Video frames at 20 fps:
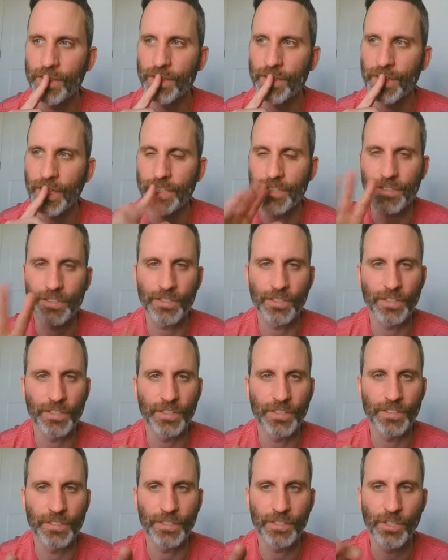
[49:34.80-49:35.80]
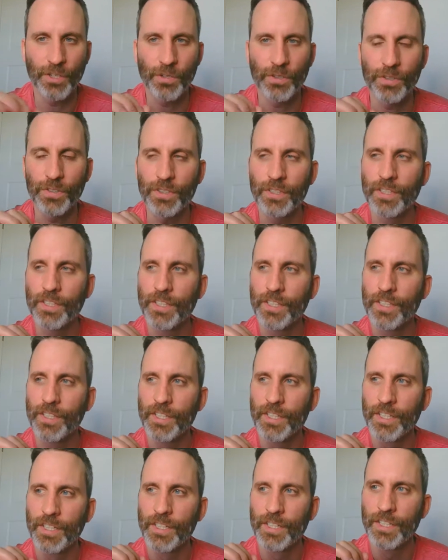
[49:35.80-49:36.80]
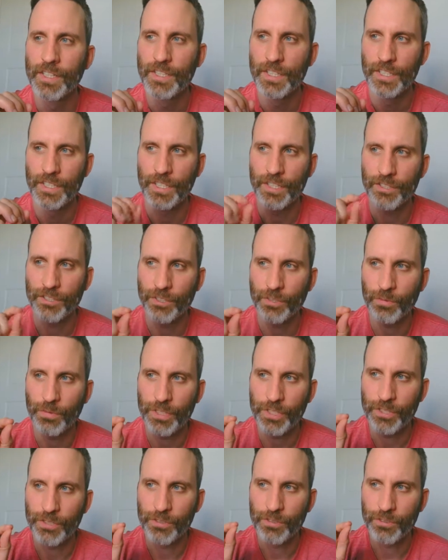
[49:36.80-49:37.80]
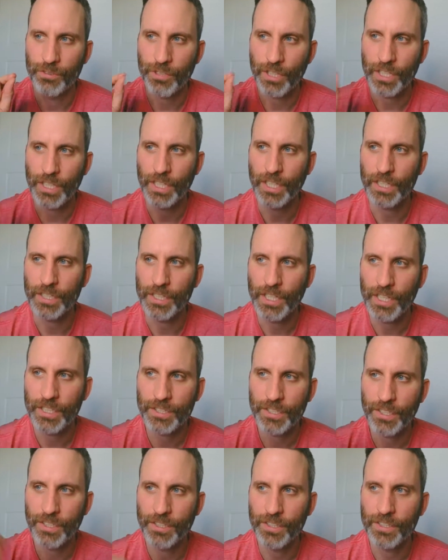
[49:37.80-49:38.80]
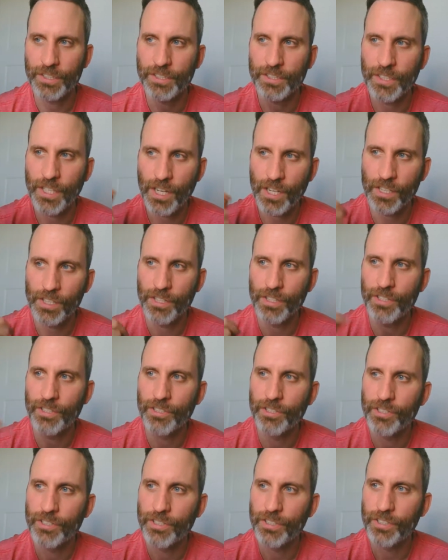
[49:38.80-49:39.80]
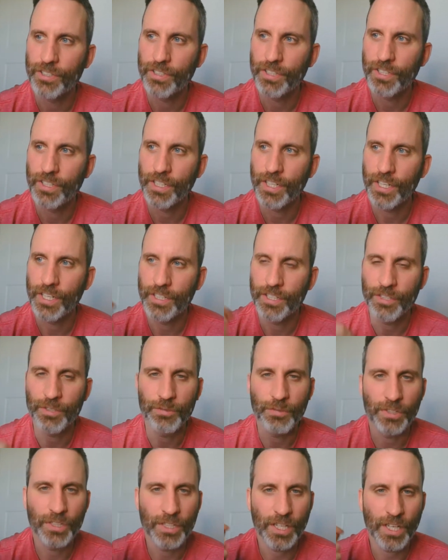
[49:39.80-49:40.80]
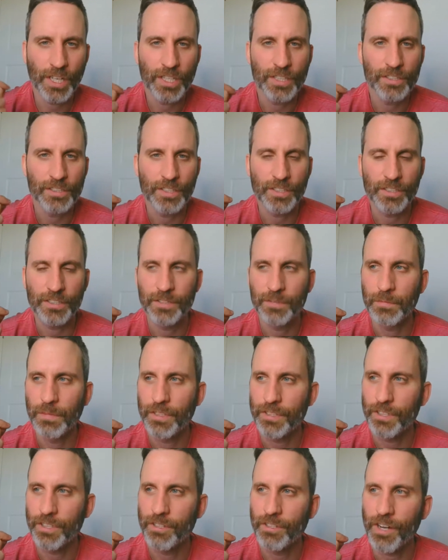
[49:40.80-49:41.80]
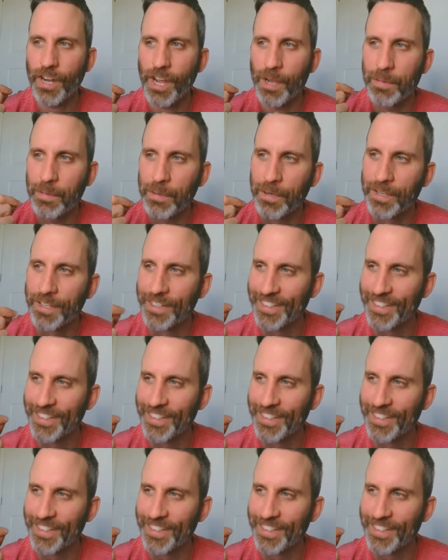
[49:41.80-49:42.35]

That's the goal. And so when you try to collect all this knowledge and then you realize it's a bunch of crap,